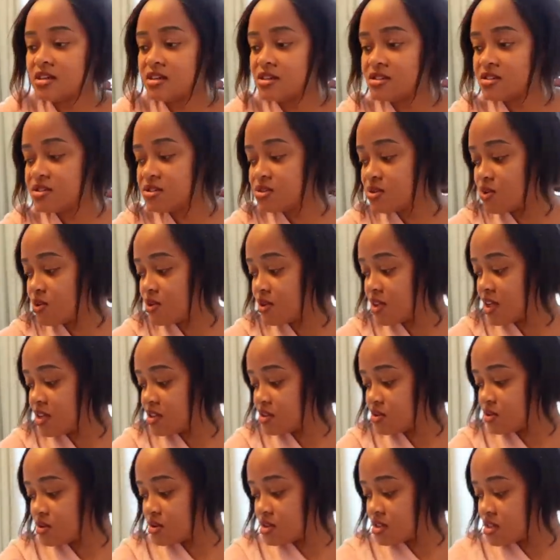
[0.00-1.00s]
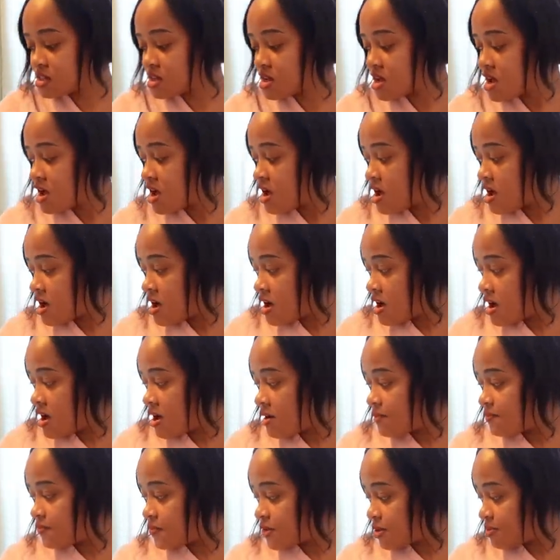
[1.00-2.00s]
So that's what
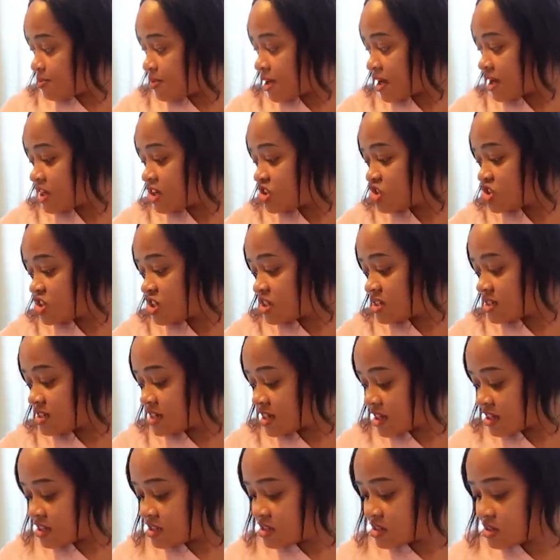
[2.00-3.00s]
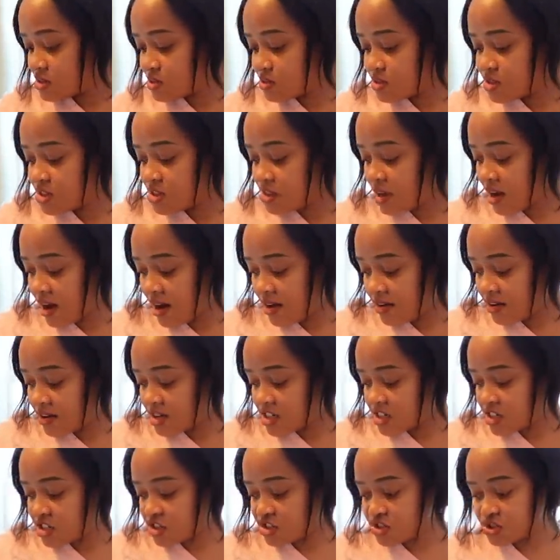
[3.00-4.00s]
the package entails. So
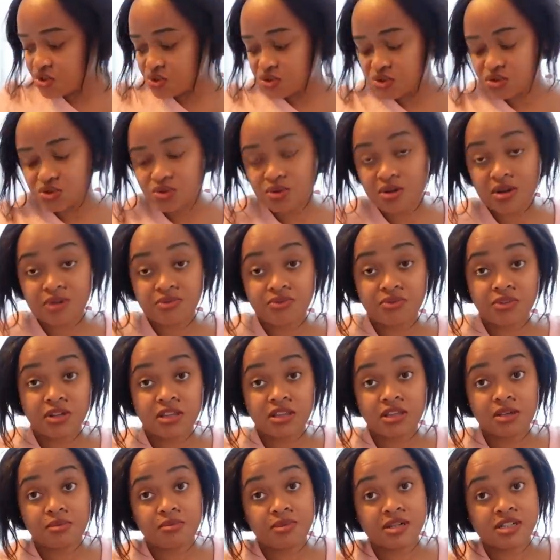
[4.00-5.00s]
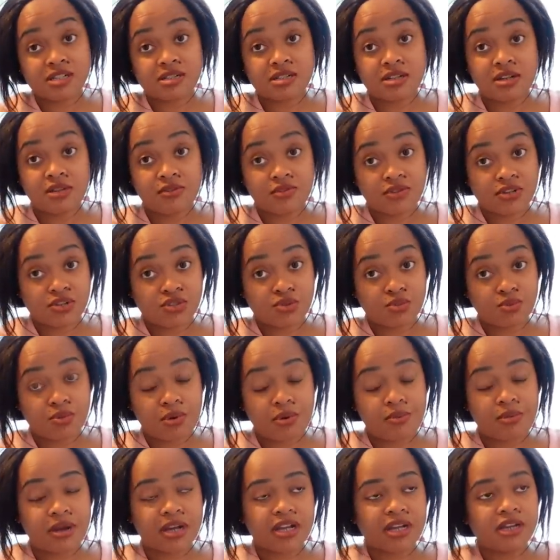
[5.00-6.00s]
tiara tissues, you can find them at Neva
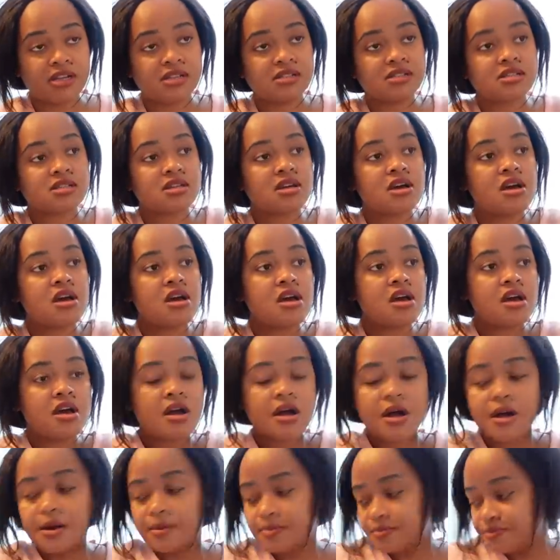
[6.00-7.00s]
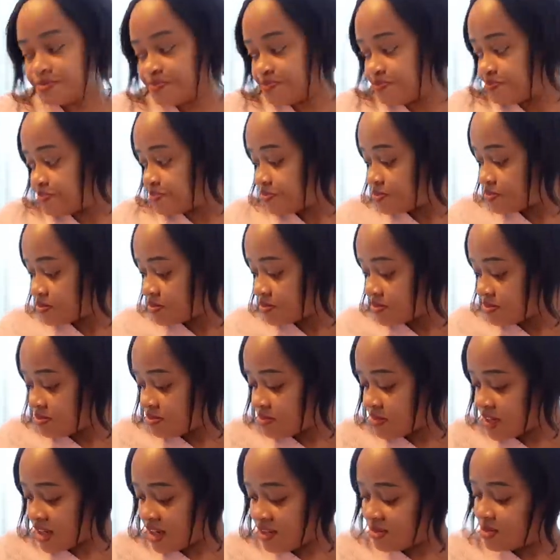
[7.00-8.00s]
supermarket.
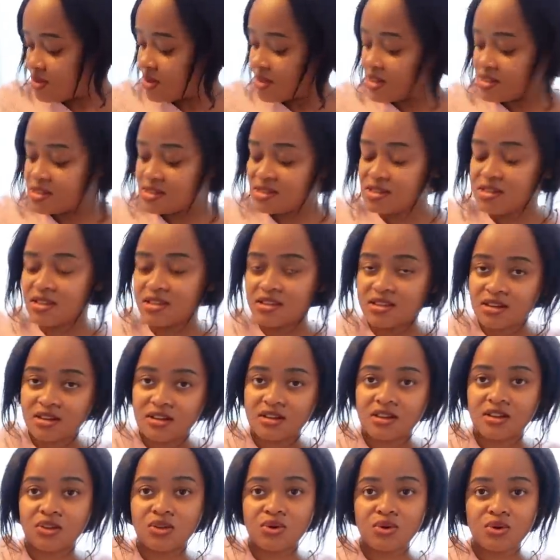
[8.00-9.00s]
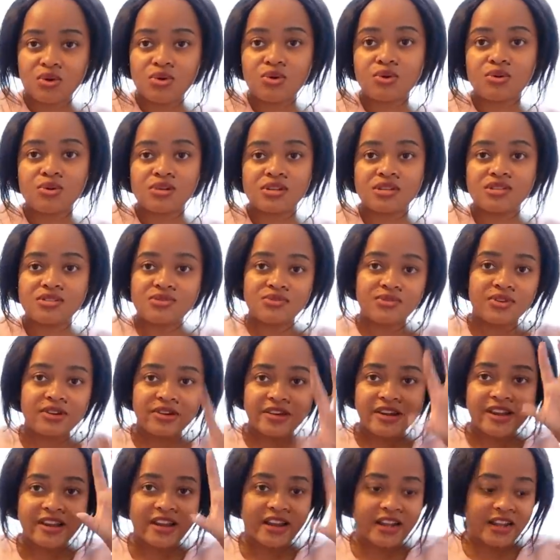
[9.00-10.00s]
You can see the logo is
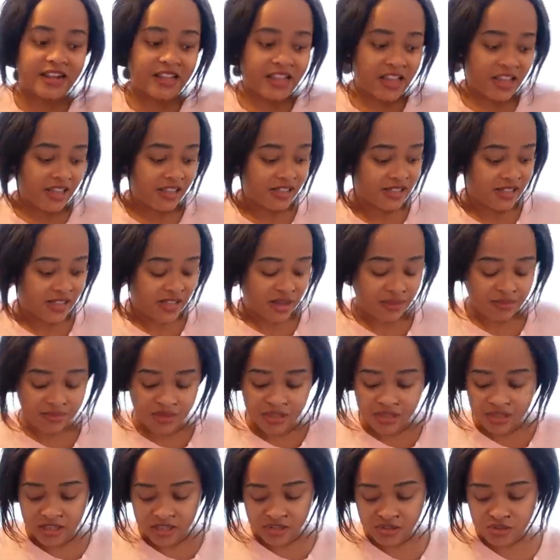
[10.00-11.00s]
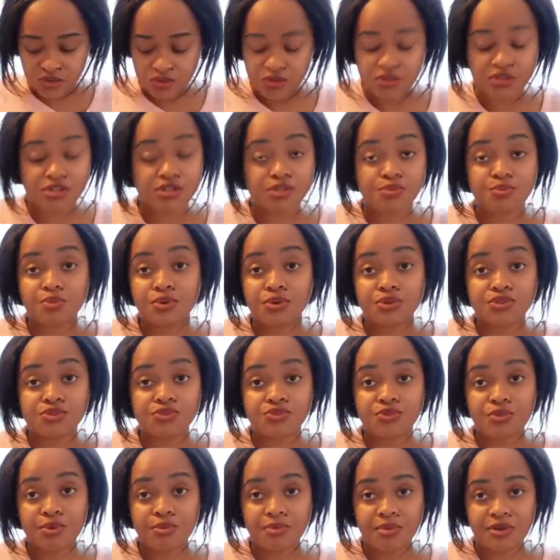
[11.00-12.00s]
very clear. It's something that you'll spot
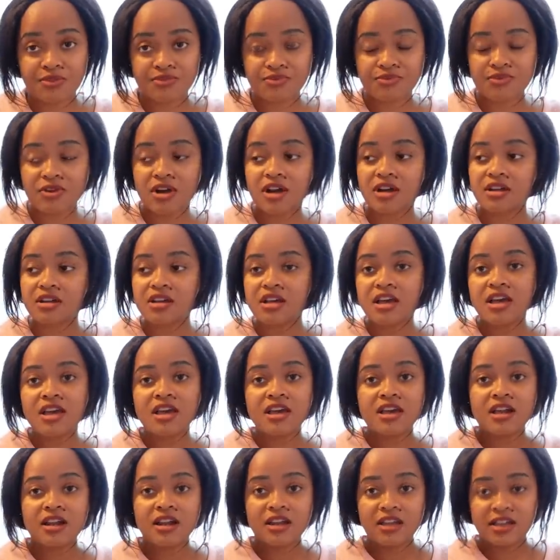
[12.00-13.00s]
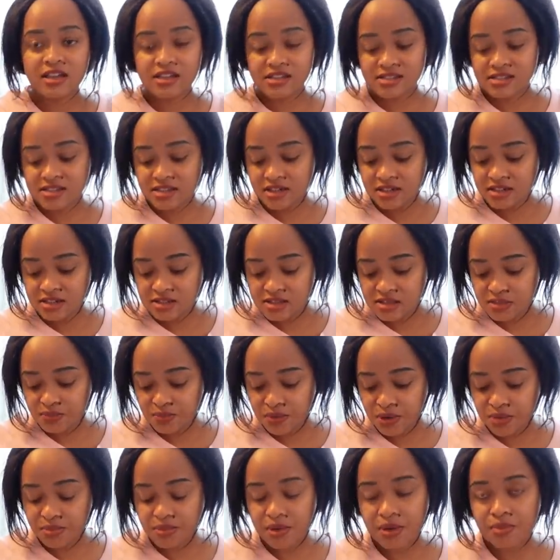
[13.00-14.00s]
from afar. Like I said, it's
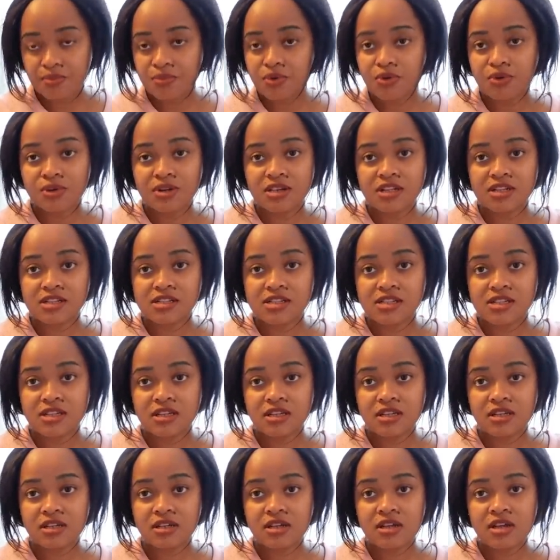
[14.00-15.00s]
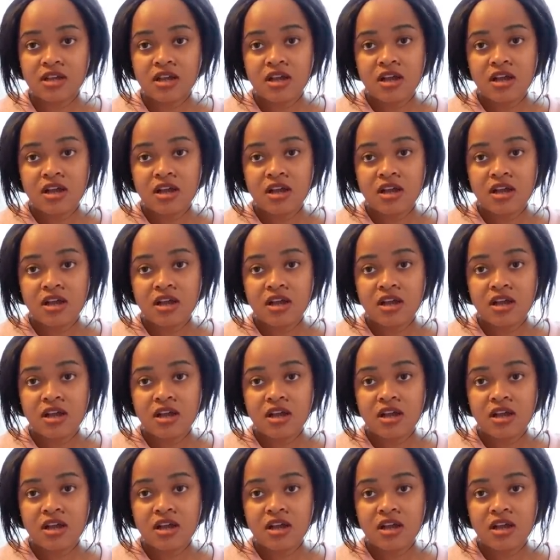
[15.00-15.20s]
premium quality